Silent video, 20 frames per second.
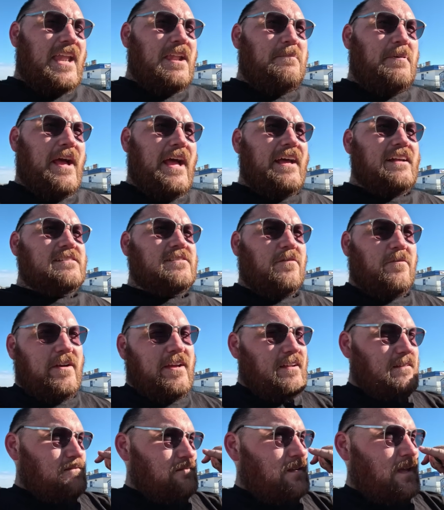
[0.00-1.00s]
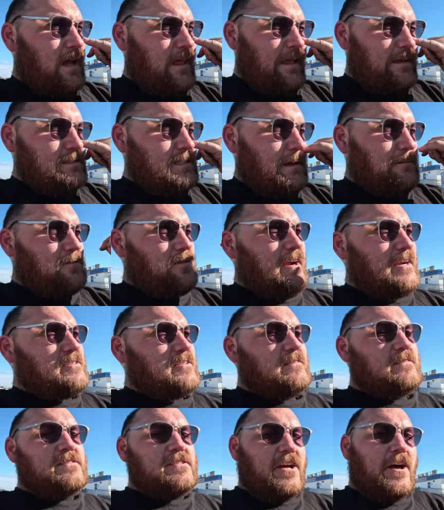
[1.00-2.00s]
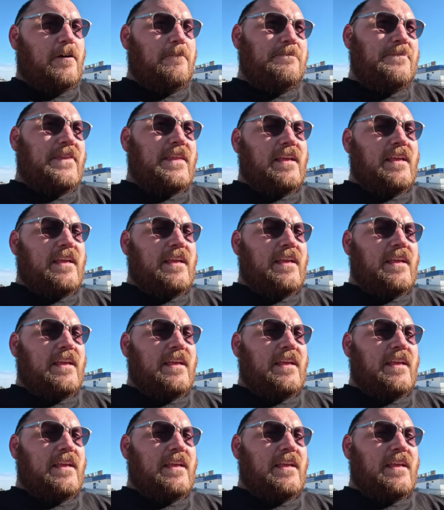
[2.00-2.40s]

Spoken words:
in the past it went kind of the same direction. So